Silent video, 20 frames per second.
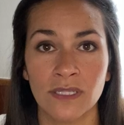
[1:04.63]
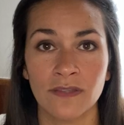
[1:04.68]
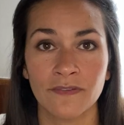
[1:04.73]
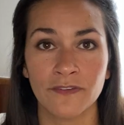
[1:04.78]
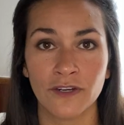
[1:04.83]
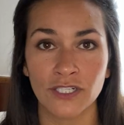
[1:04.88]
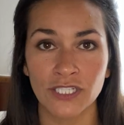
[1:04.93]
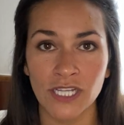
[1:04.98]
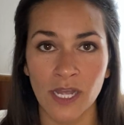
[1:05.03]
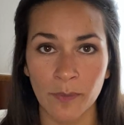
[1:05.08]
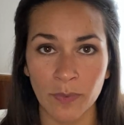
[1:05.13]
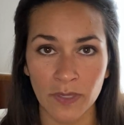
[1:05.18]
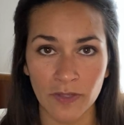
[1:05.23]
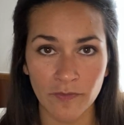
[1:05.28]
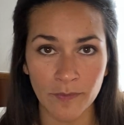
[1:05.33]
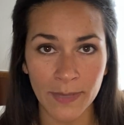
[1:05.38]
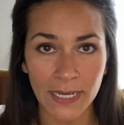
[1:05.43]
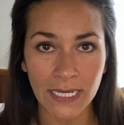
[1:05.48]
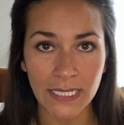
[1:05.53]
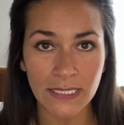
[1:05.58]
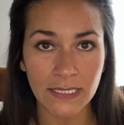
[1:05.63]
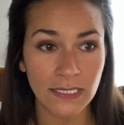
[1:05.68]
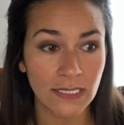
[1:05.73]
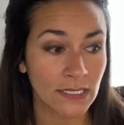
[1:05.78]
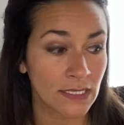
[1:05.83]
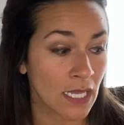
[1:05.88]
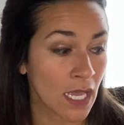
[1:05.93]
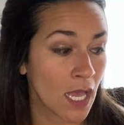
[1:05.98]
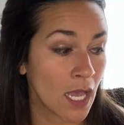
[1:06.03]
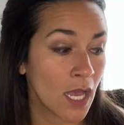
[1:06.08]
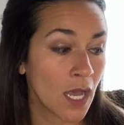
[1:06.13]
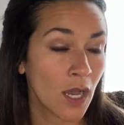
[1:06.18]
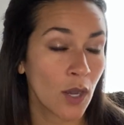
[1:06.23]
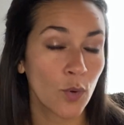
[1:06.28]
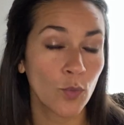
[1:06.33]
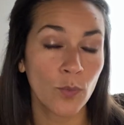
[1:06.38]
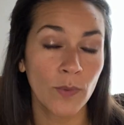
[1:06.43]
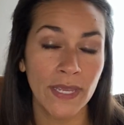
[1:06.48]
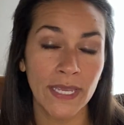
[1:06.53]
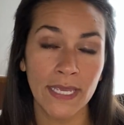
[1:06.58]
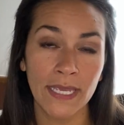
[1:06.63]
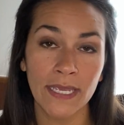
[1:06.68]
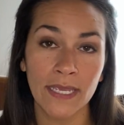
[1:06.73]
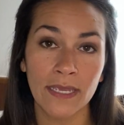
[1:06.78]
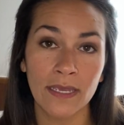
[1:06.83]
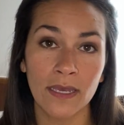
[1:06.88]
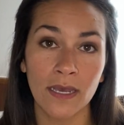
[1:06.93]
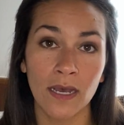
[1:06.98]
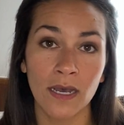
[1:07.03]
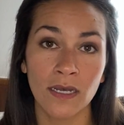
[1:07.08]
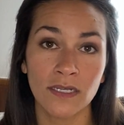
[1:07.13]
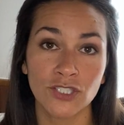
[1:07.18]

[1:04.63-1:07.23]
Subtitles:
in the first couple of months. We